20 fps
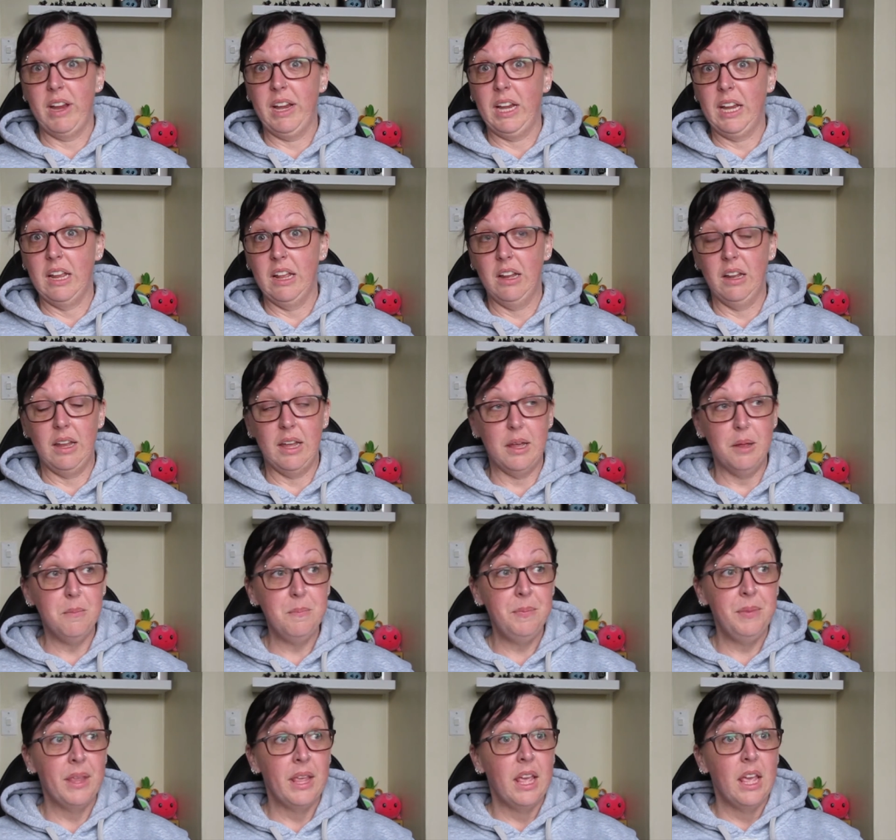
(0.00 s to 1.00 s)
and kill
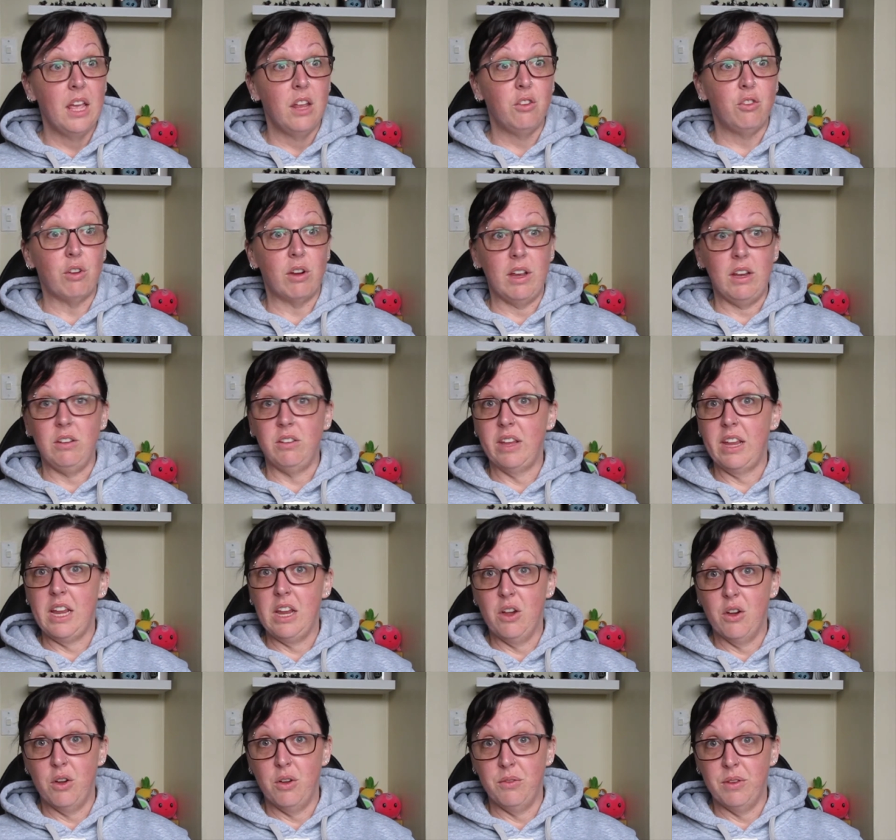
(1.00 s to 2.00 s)
him, try and
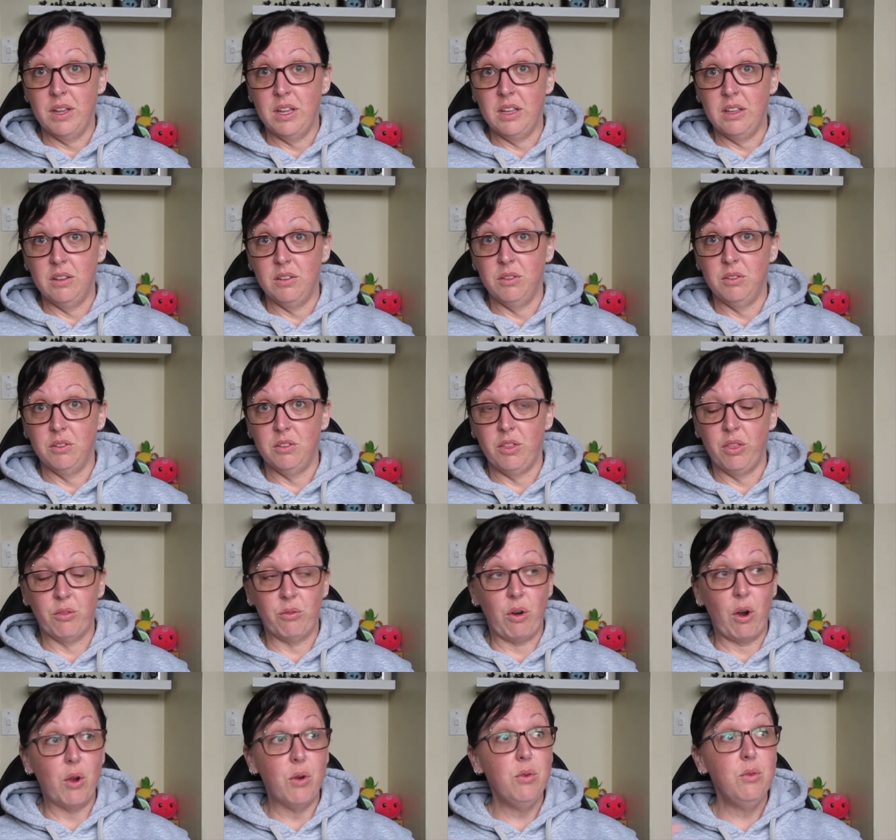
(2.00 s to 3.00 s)
take over his
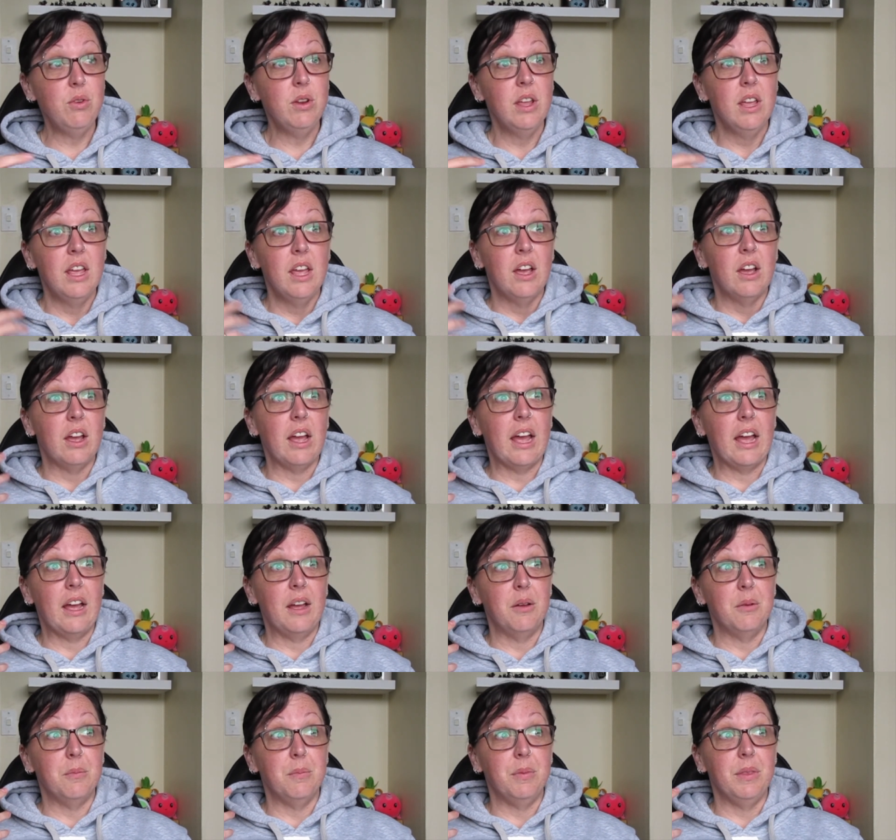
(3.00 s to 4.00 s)
throne.
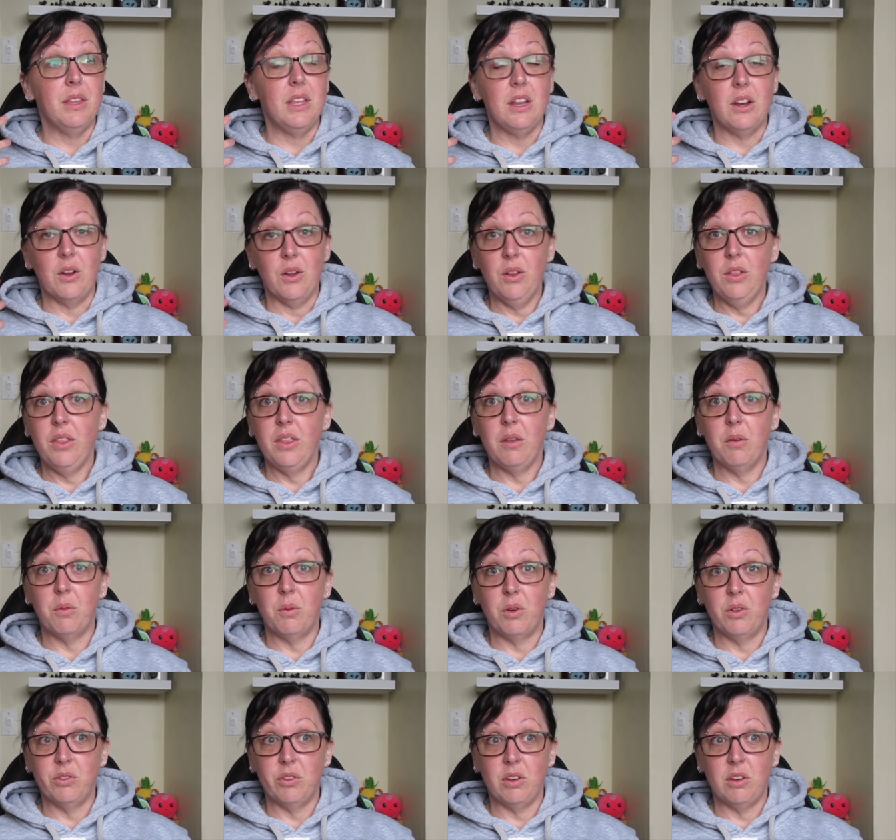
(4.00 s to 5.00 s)
Um, you know, there
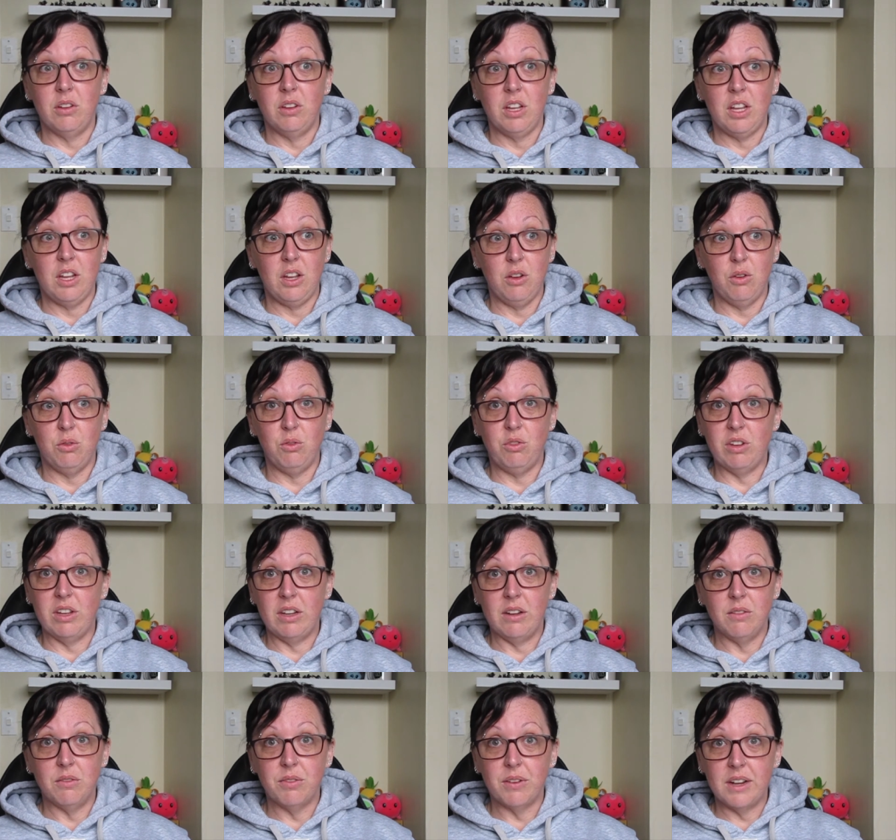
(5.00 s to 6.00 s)
wasn't huge
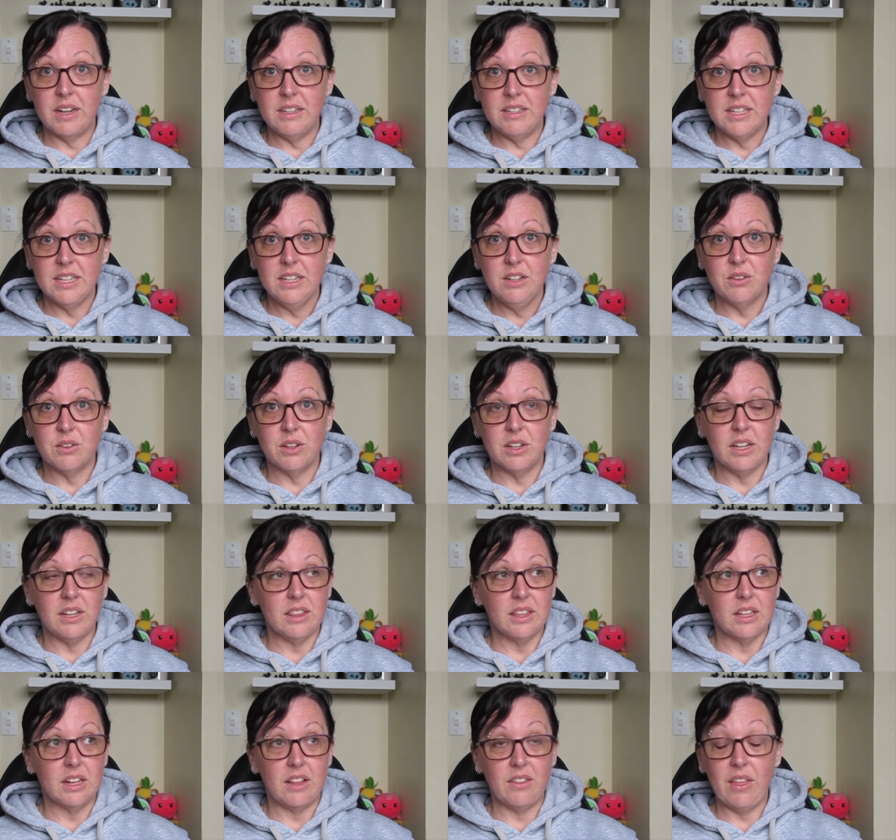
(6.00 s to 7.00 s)
infighting or
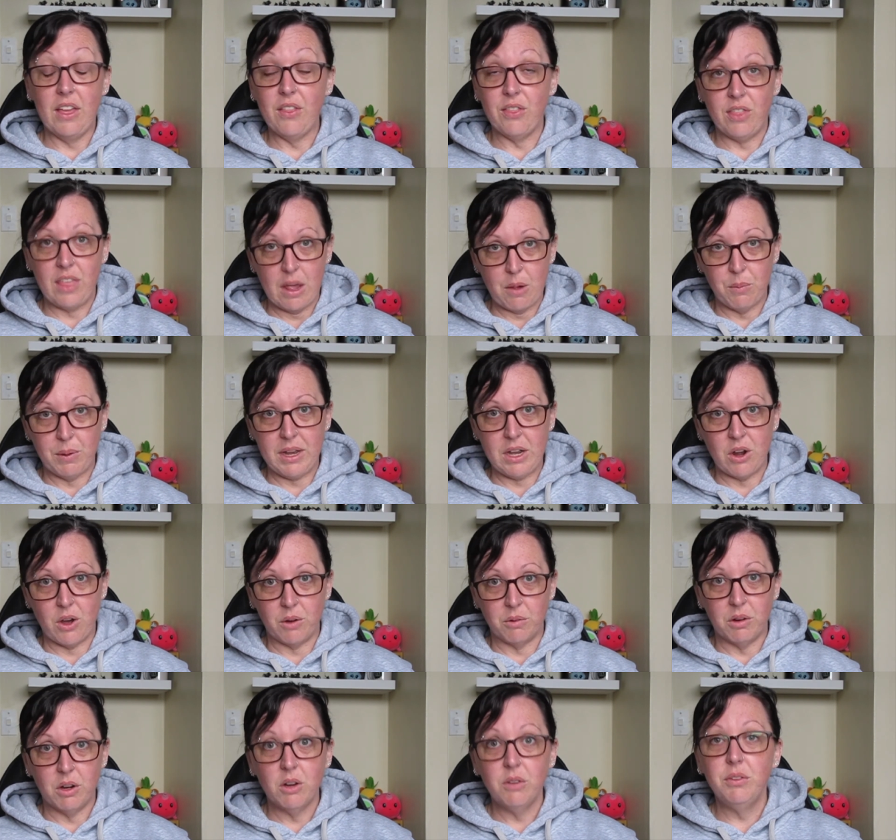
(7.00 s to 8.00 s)
anything like that that we
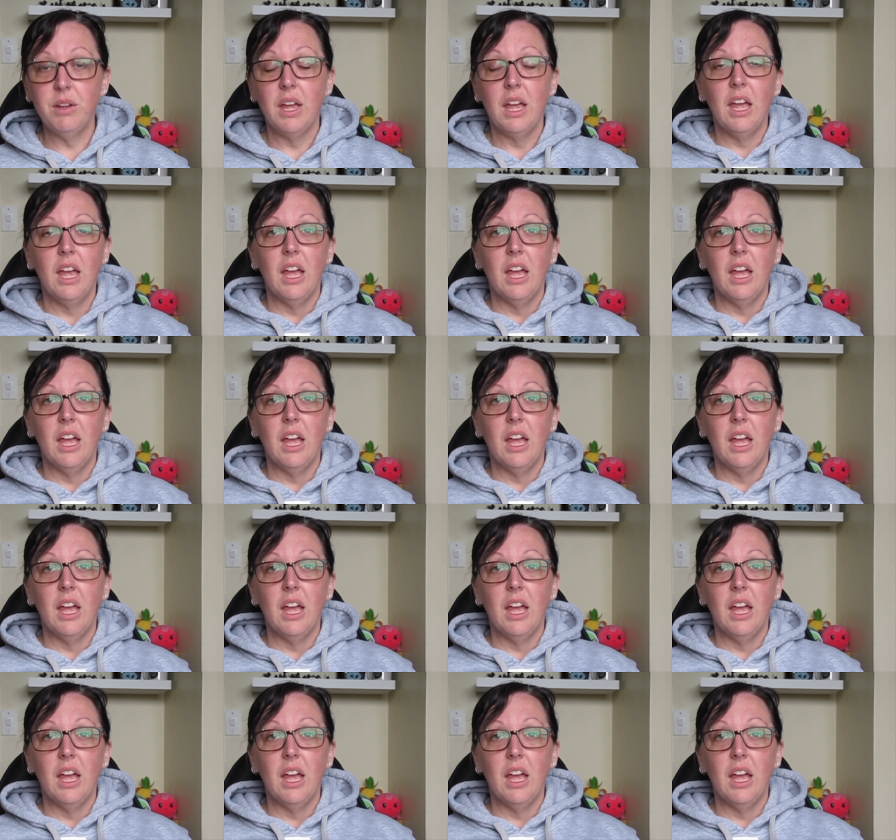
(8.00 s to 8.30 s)
know of.